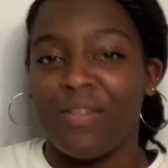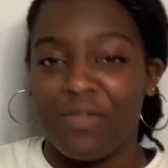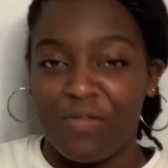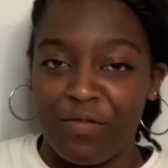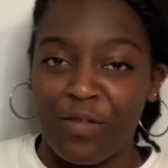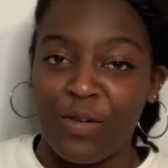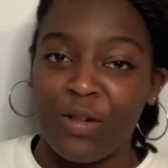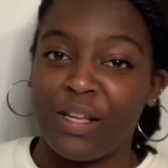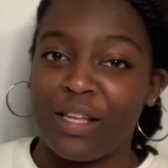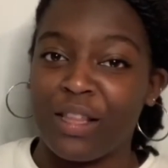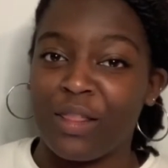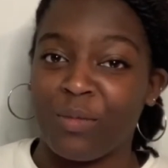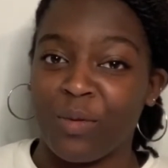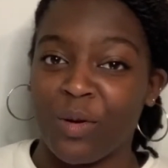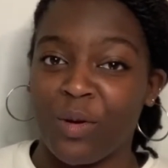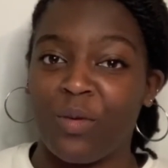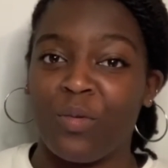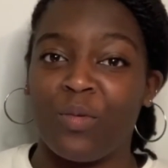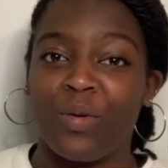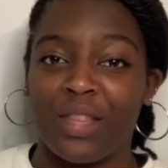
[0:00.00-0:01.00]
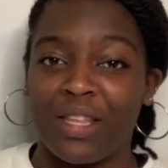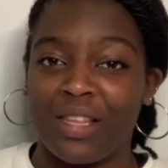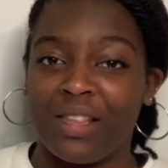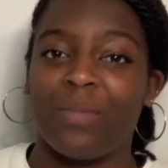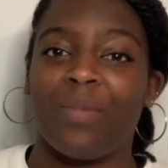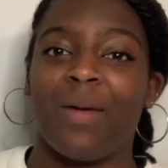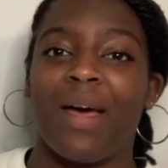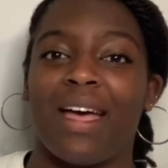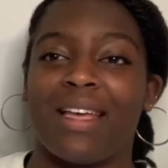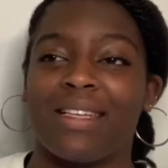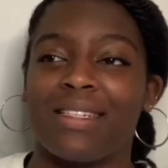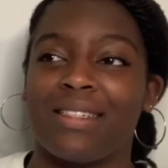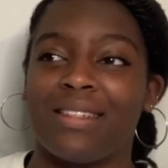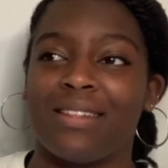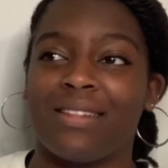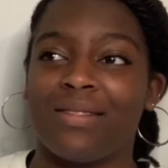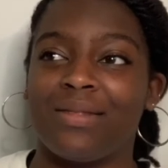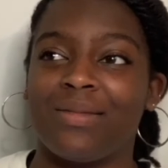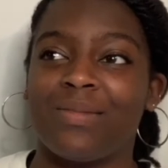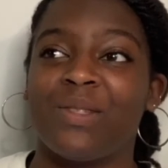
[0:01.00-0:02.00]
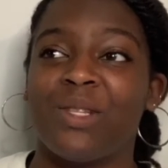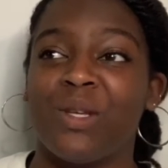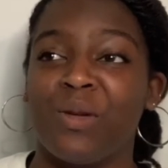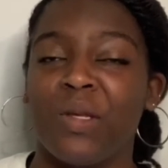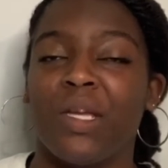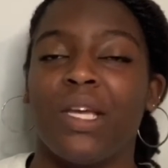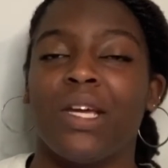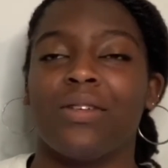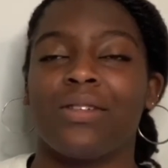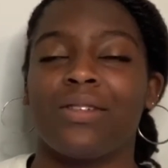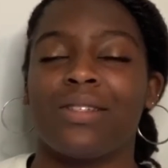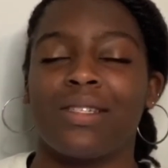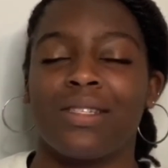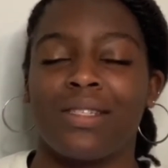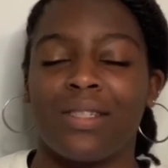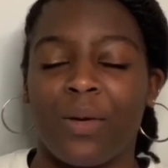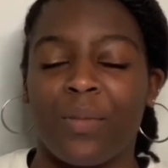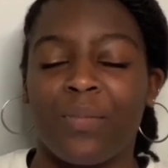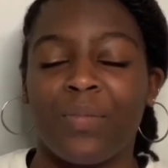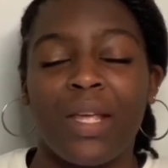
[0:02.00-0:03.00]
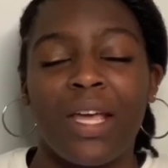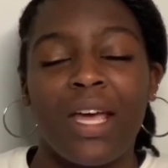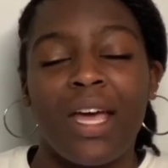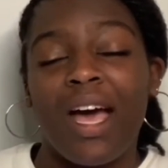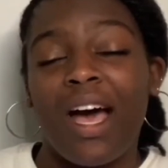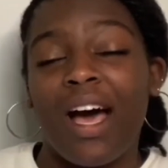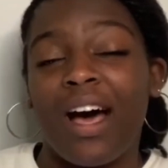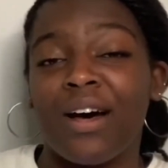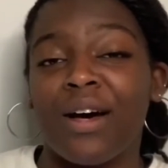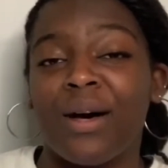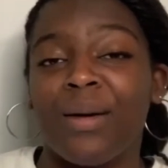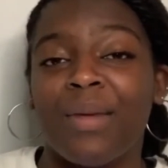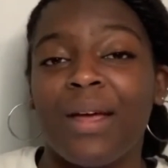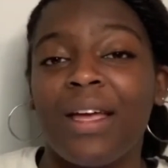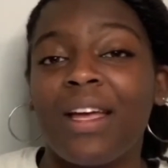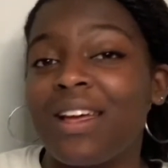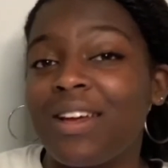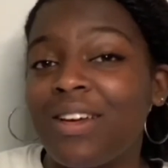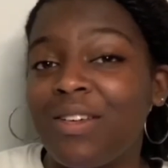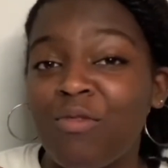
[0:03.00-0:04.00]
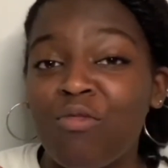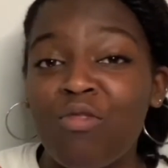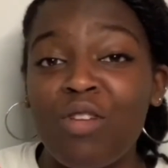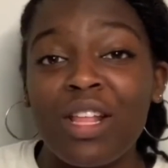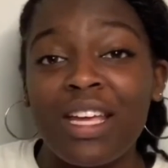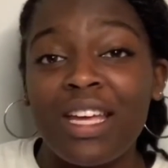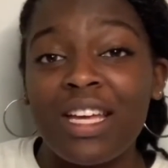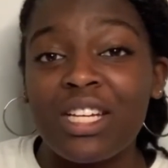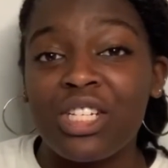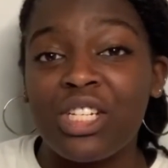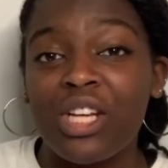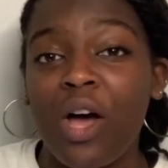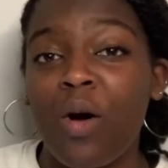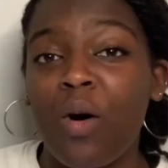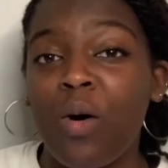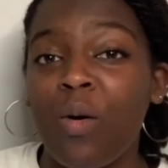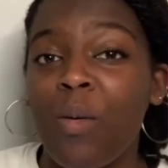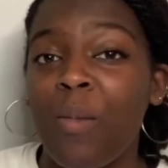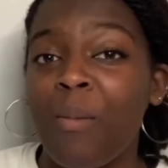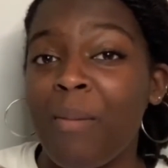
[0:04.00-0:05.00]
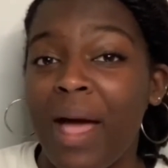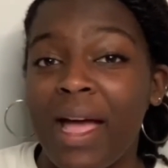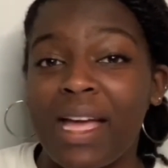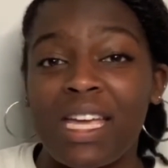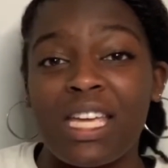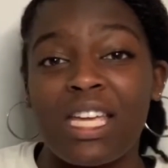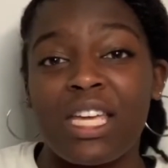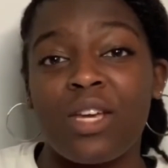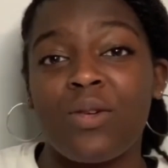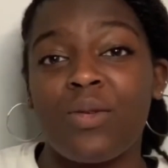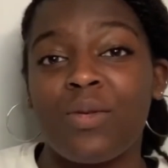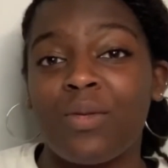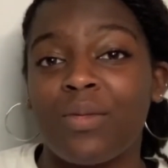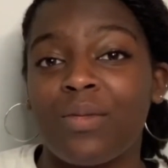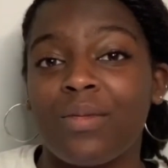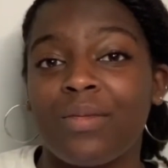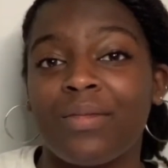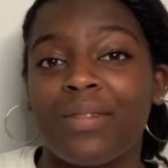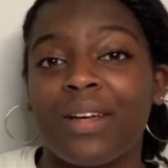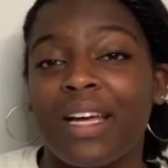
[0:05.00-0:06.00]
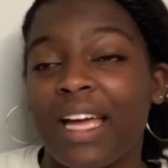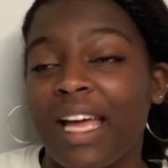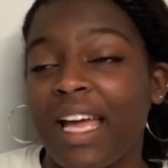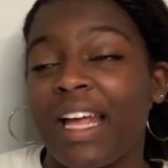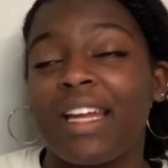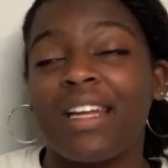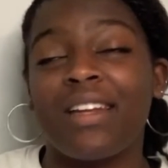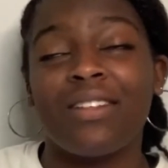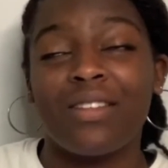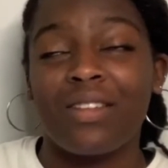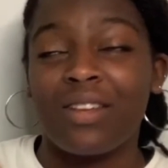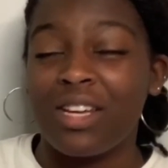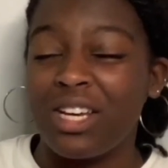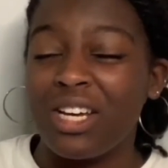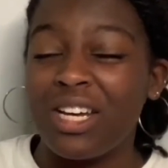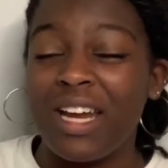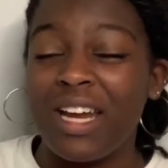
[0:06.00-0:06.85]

fully through within the past 2 years. So really good show. Maggie Q, again, good